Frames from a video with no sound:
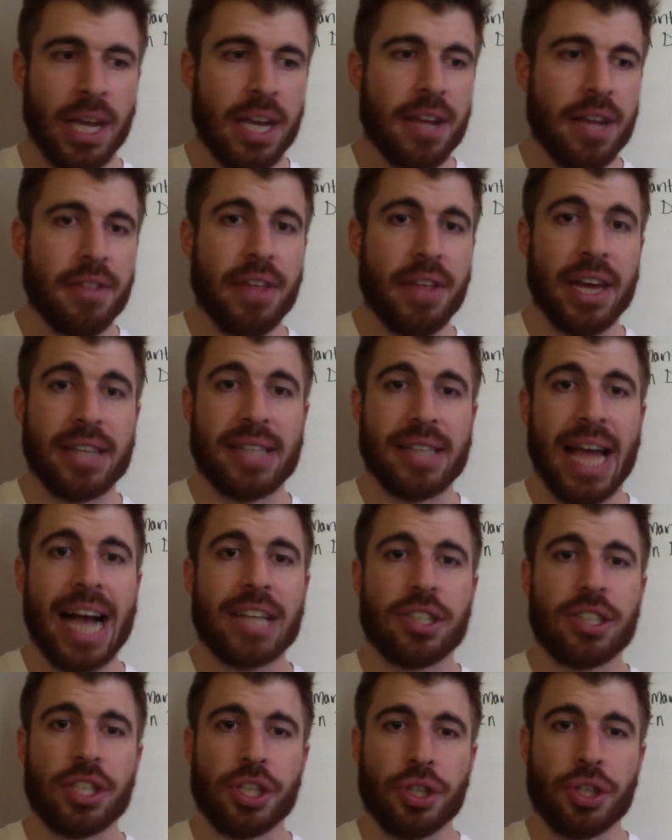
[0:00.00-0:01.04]
that is
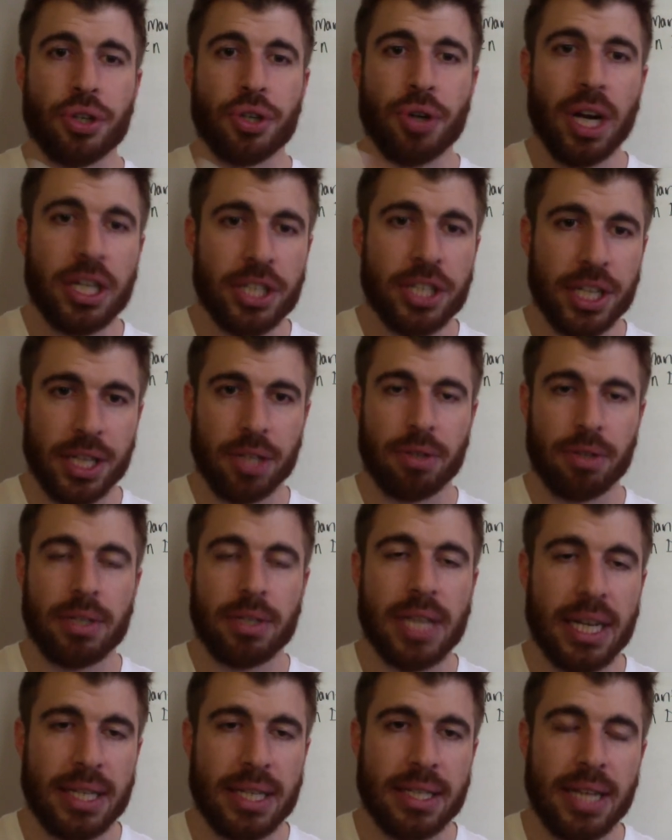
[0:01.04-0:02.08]
actually crushing their
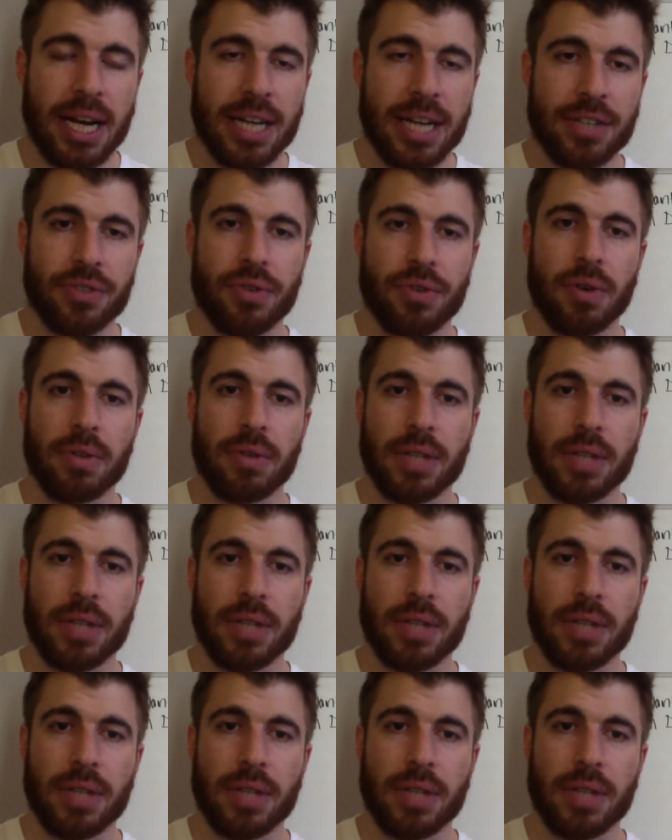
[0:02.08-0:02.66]
testosterone